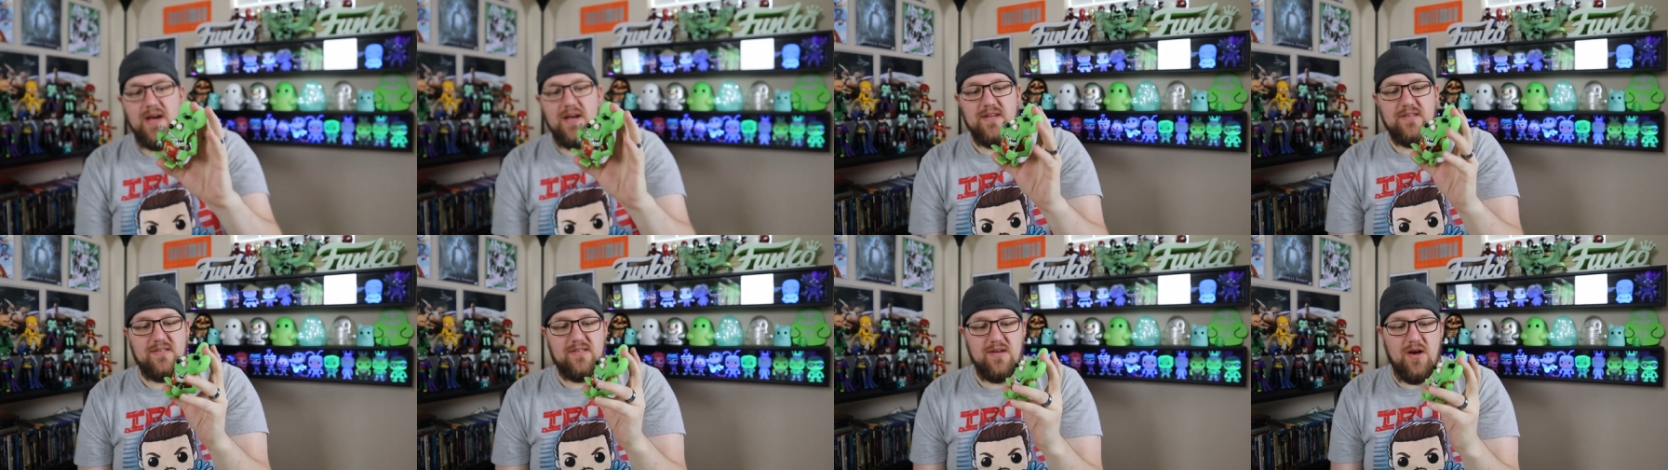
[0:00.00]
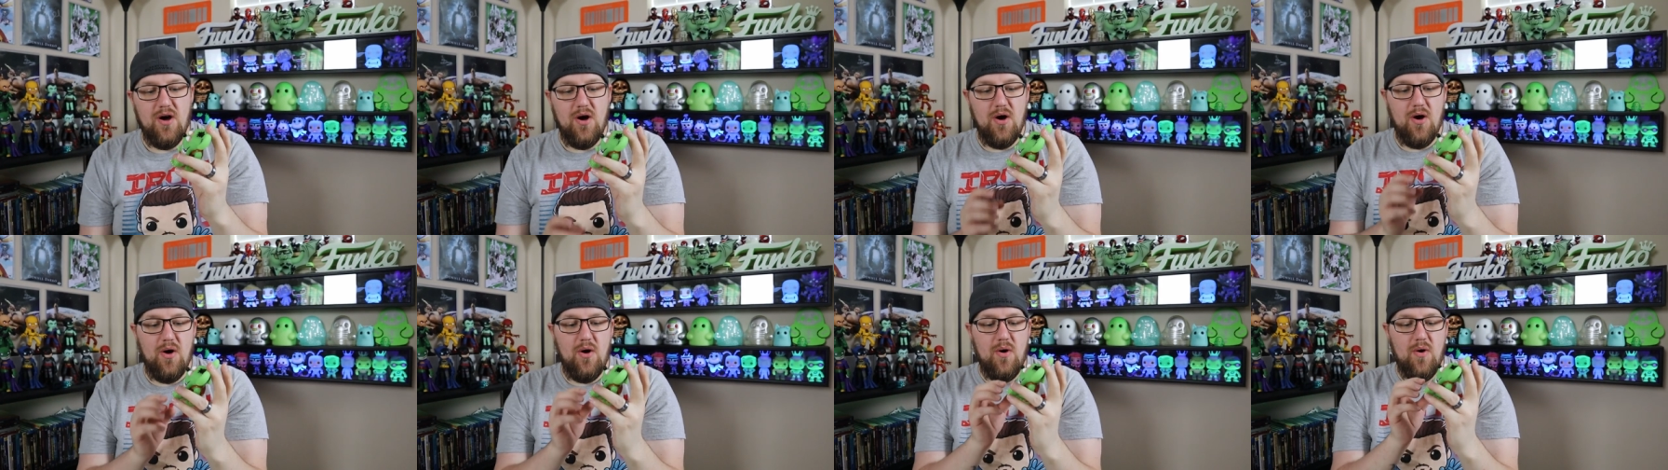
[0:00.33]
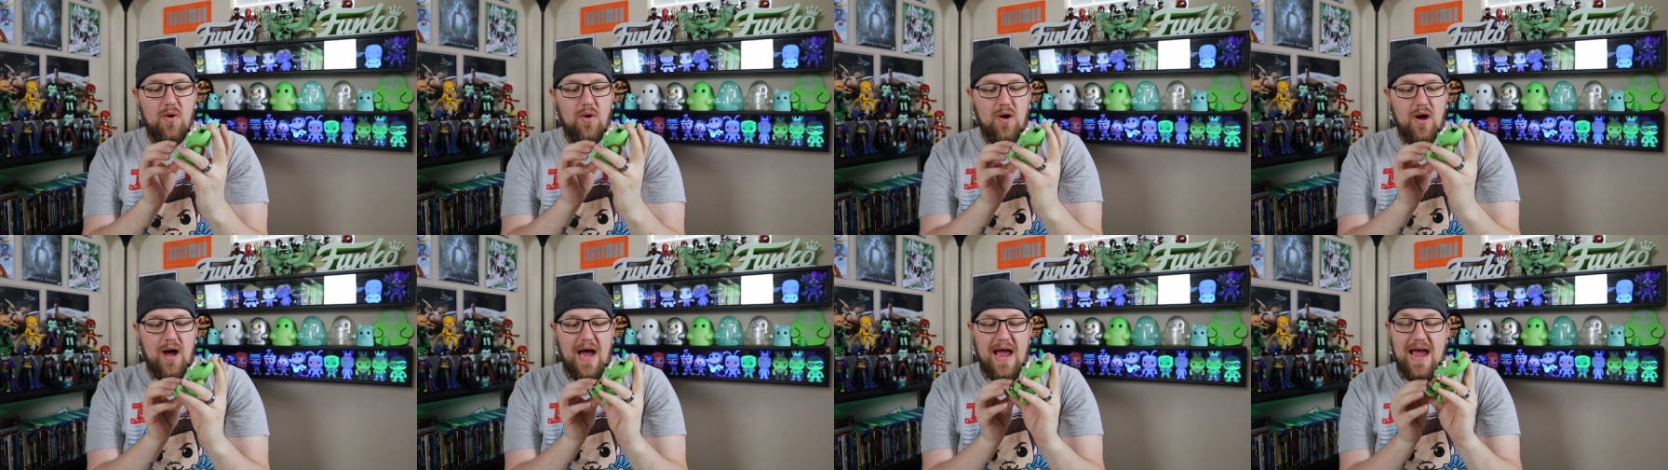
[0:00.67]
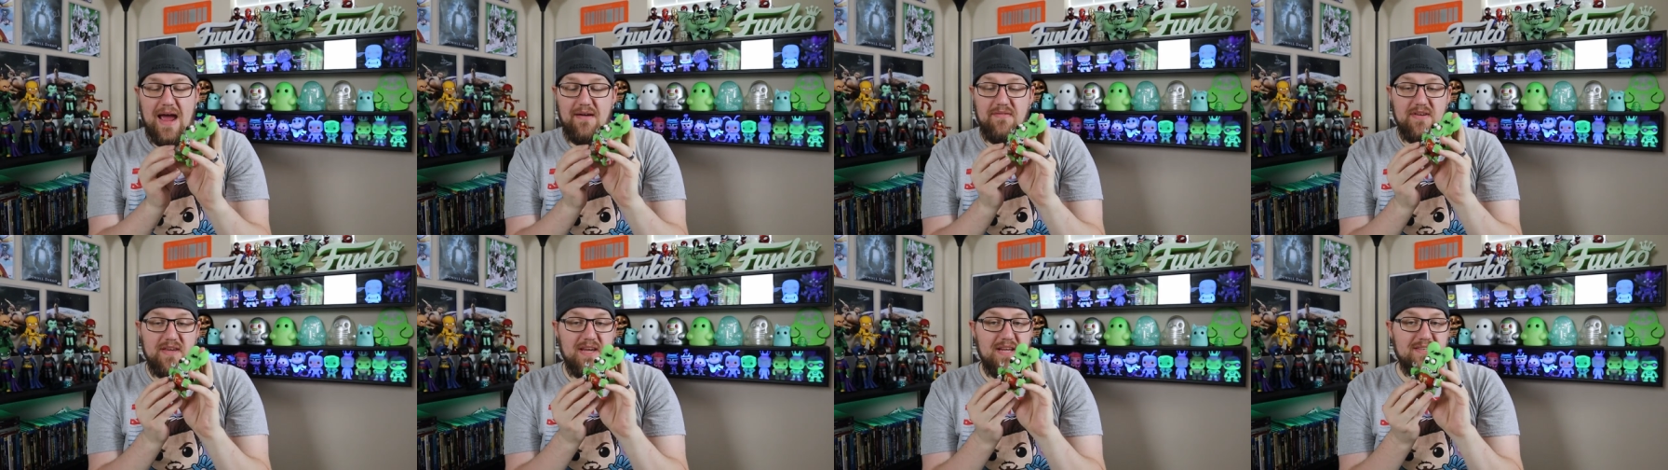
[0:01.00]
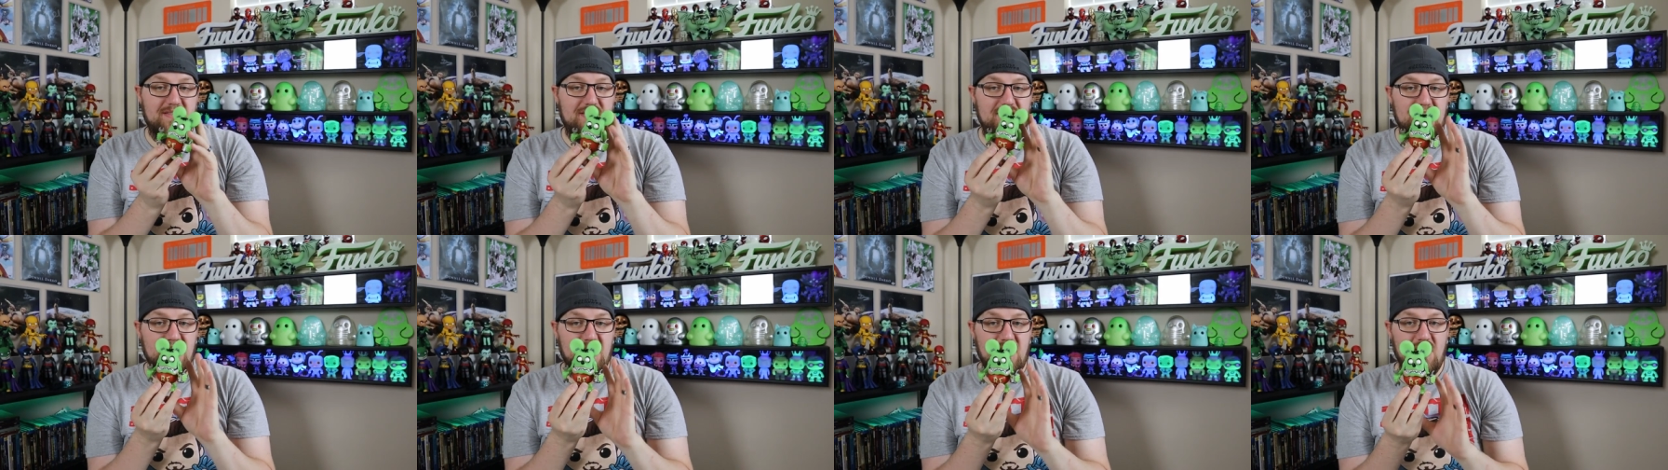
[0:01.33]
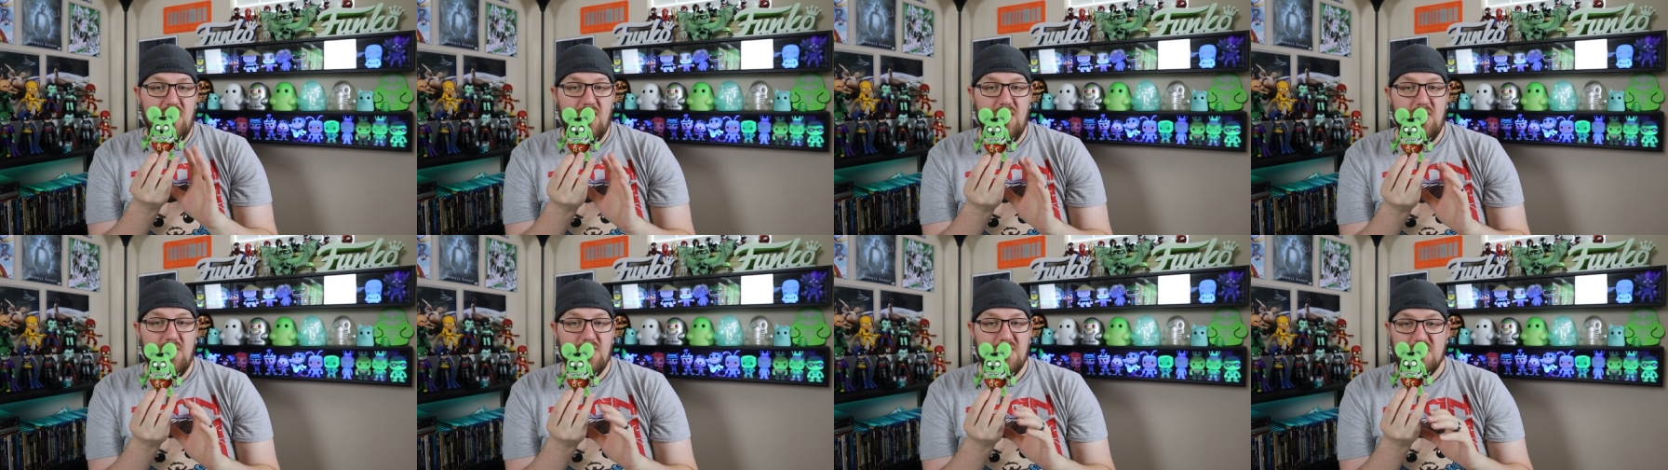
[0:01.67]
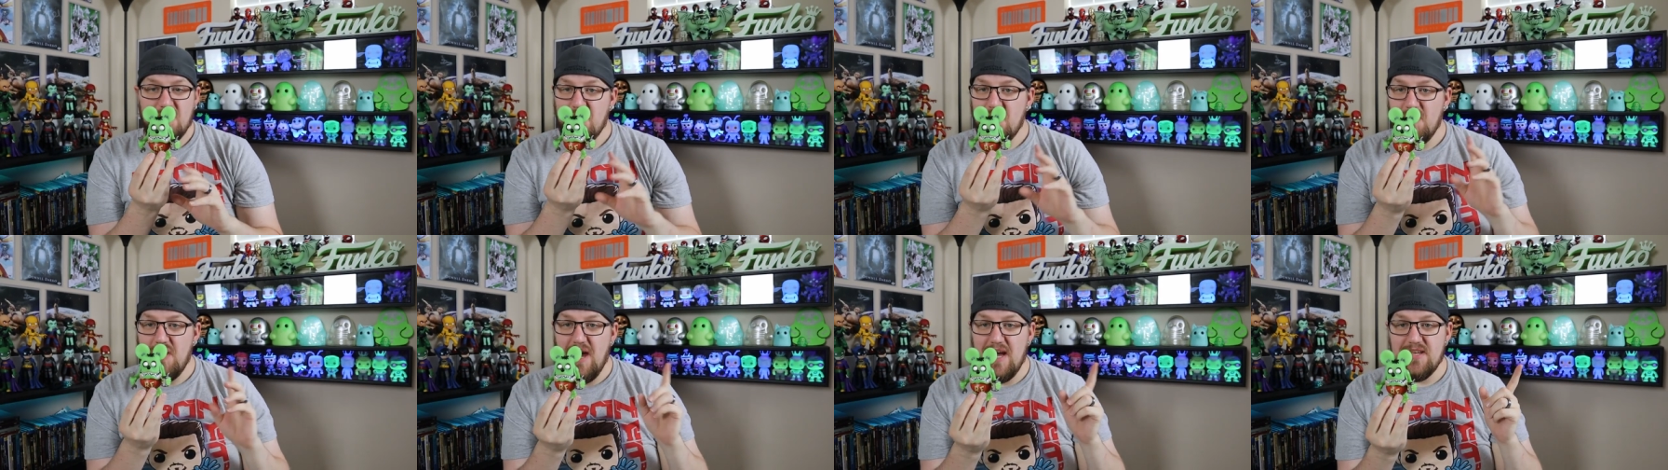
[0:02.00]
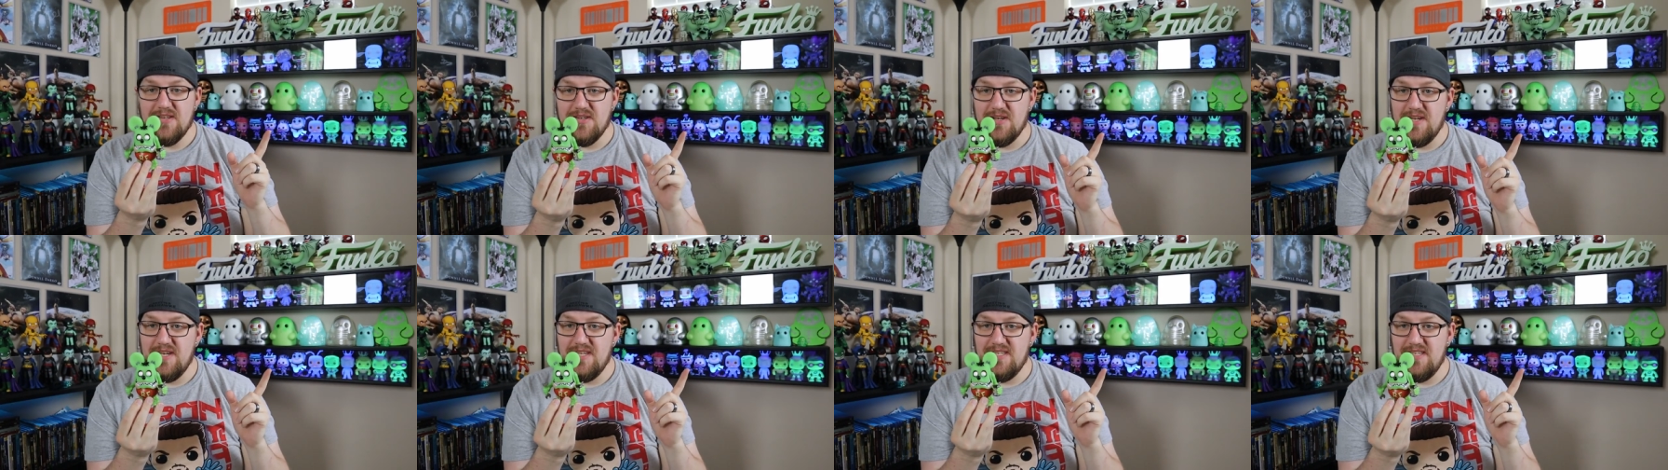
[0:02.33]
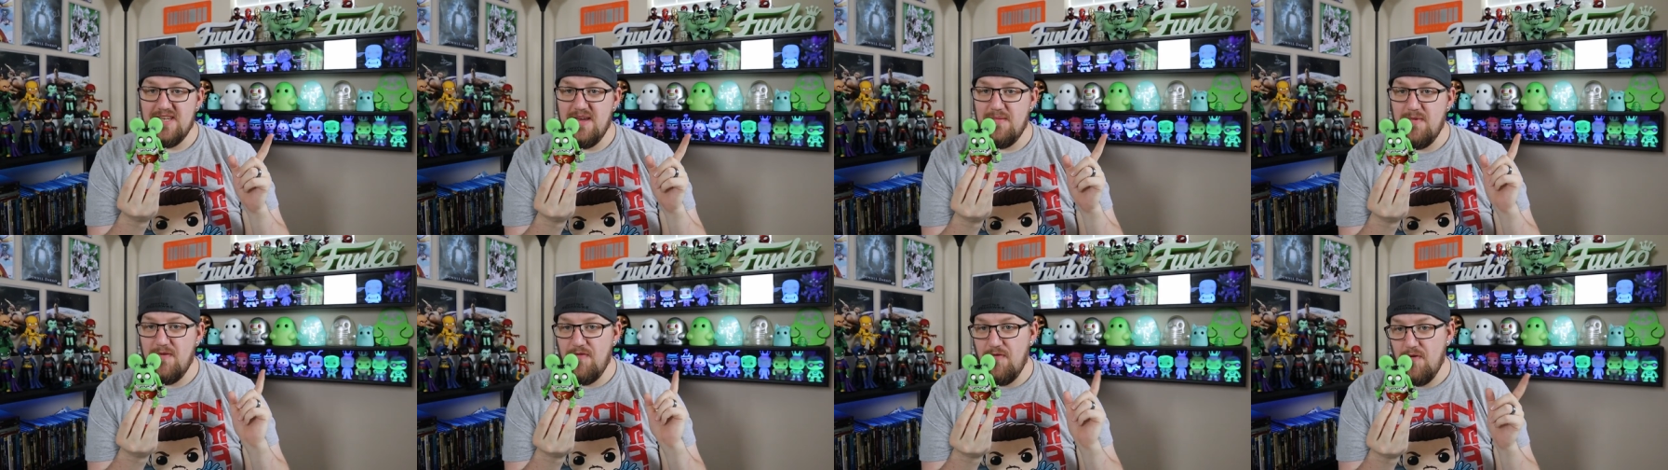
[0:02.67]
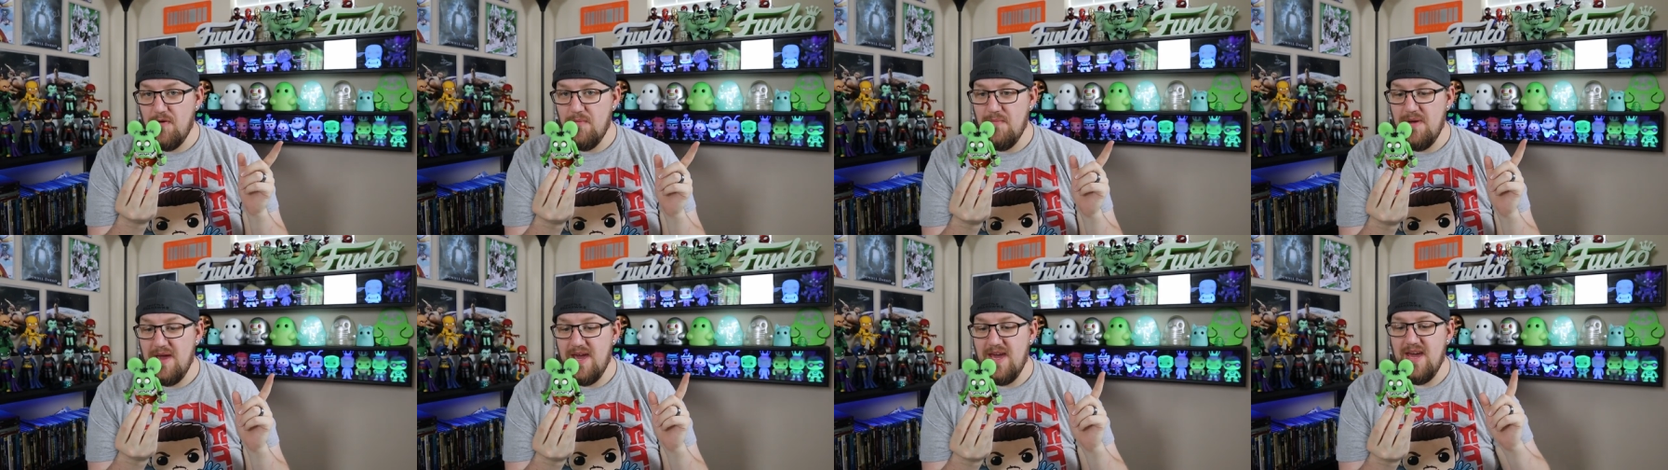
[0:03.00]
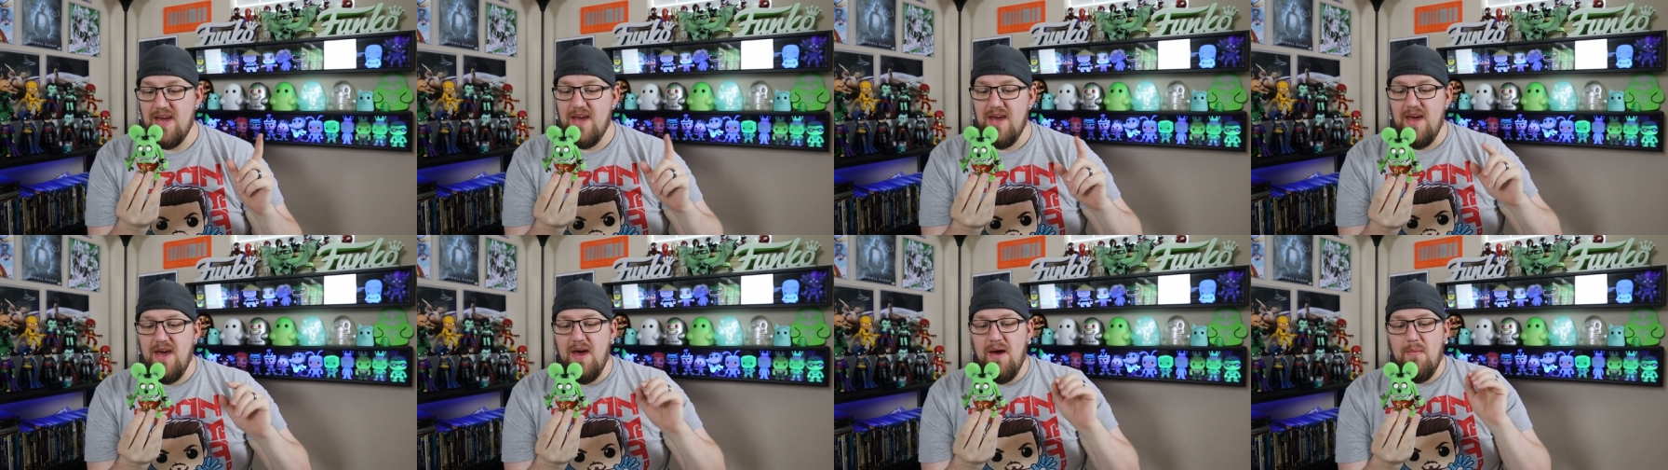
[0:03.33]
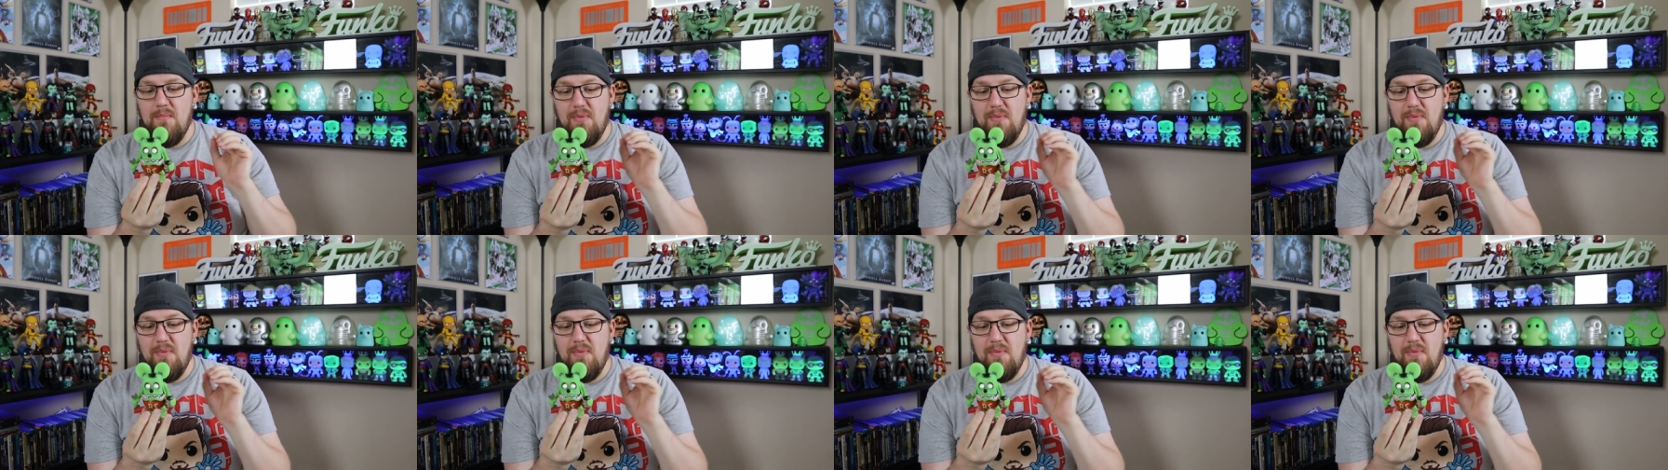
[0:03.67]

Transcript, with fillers: So I haven't yet seen the glow, so you guys are going to see it before me,